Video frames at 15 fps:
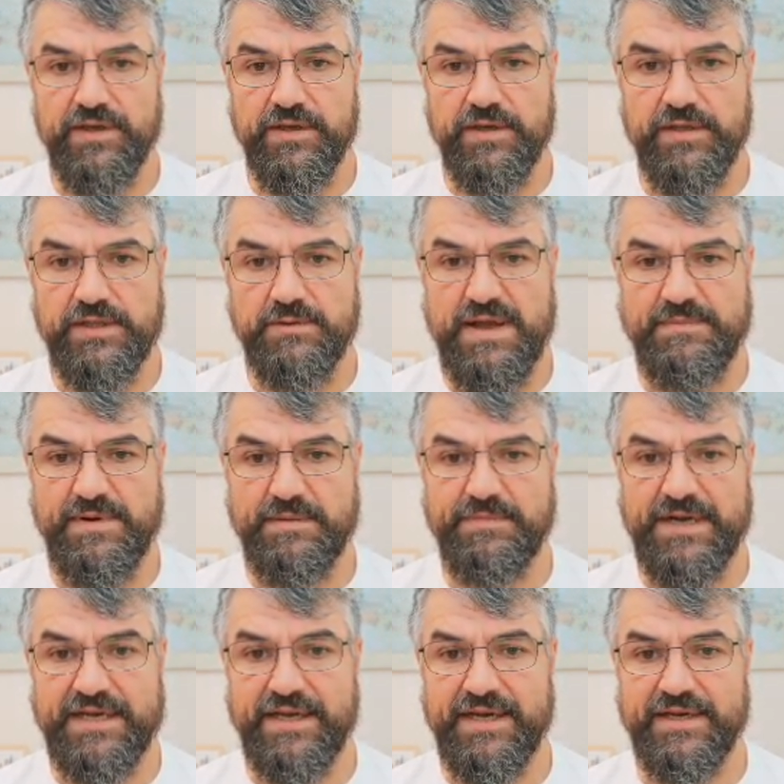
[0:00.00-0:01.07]
web app,
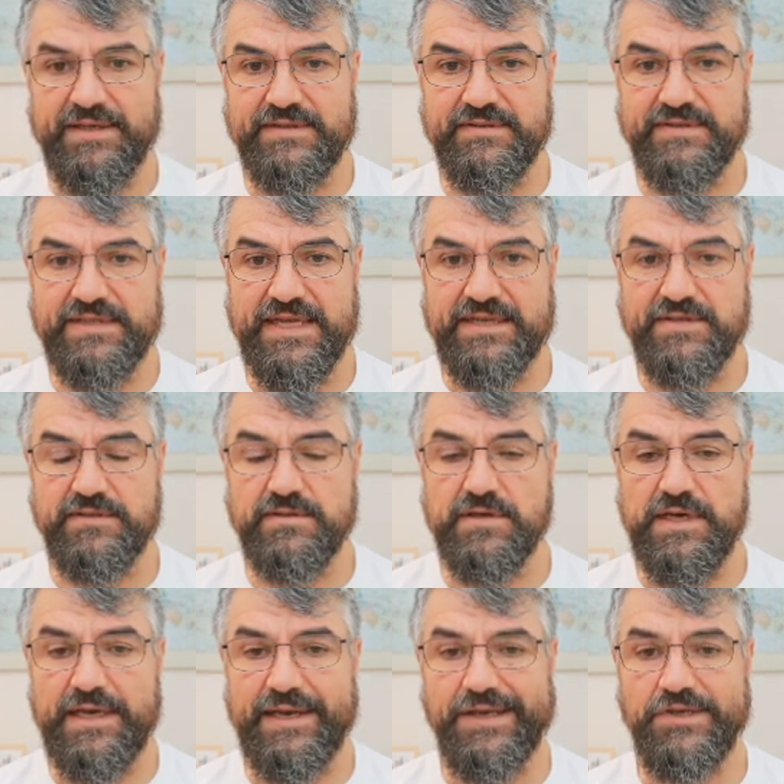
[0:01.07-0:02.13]
I said
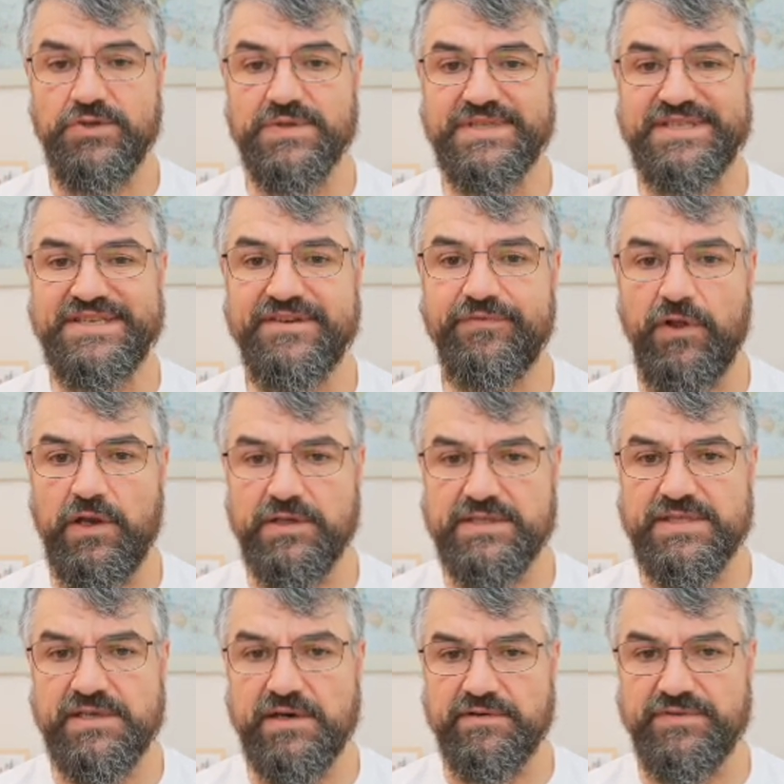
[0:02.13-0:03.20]
use default
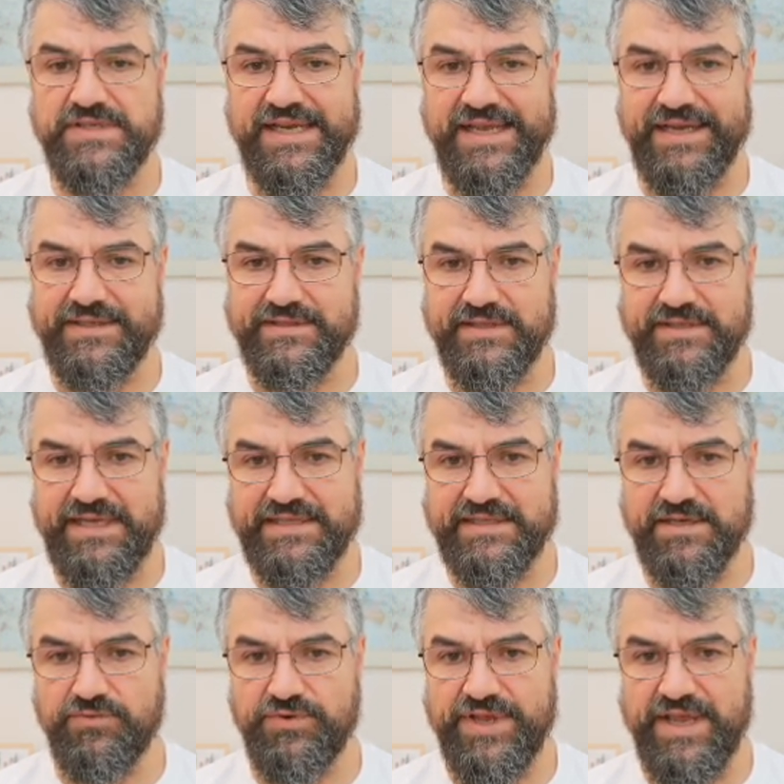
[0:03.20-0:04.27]
service account, and that
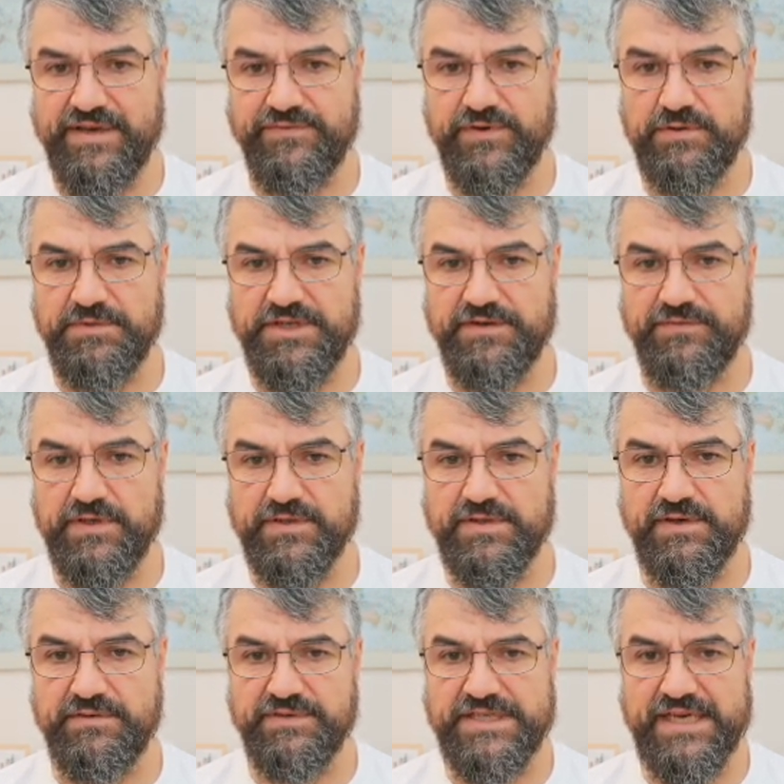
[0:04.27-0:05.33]
create for me default
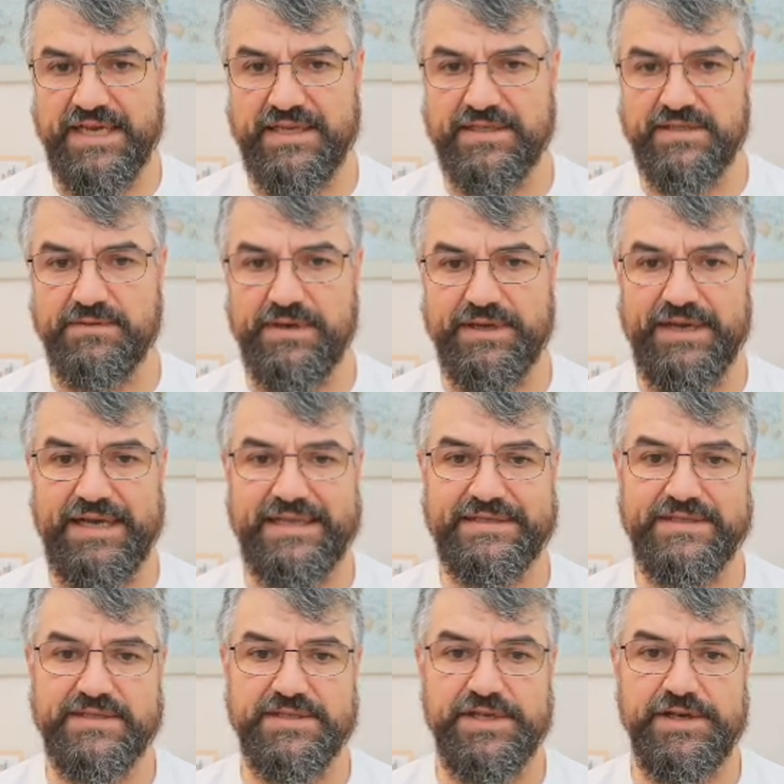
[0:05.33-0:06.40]
service account. So I add
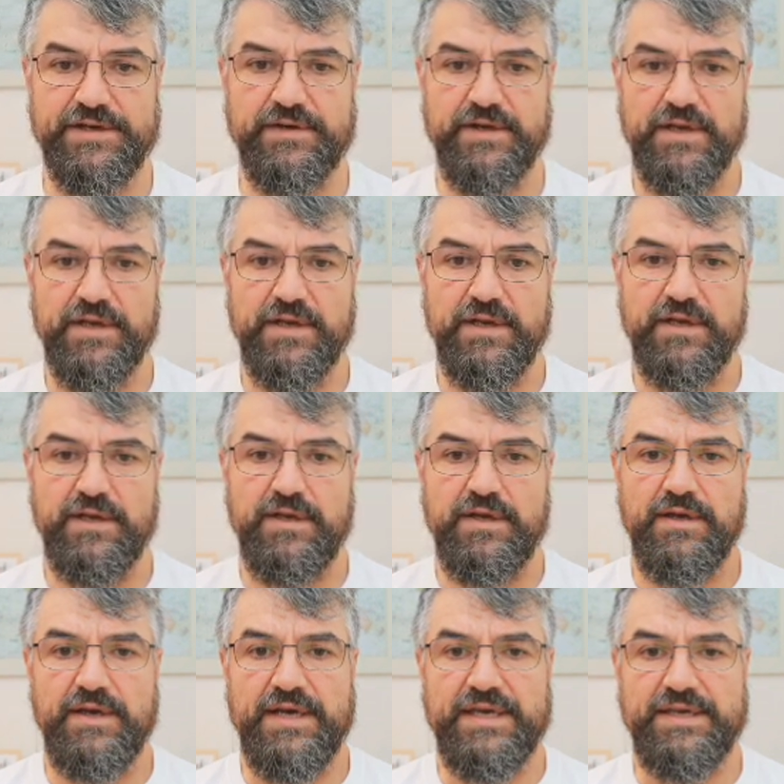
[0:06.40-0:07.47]
it here.
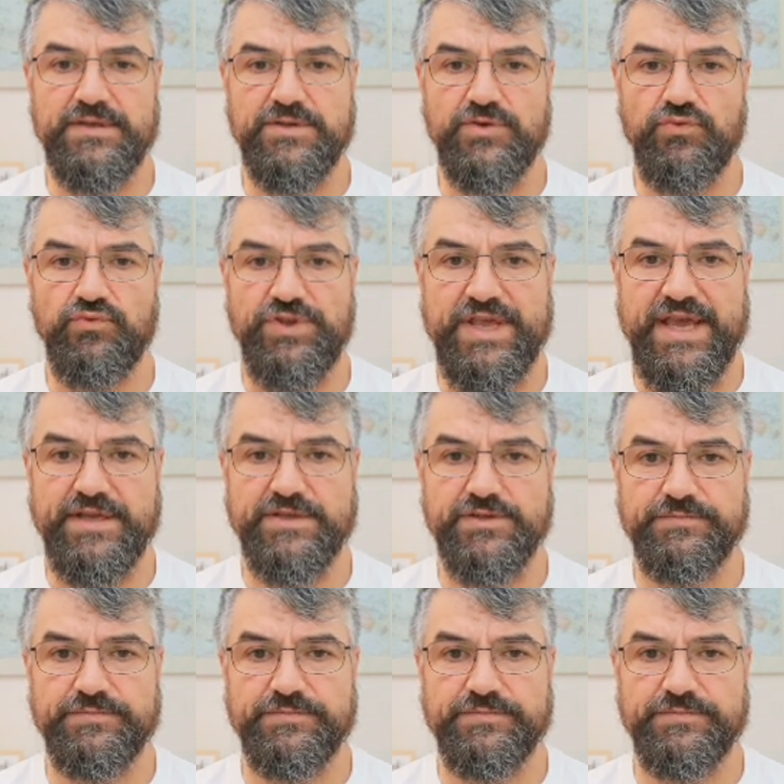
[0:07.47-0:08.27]
I hit create.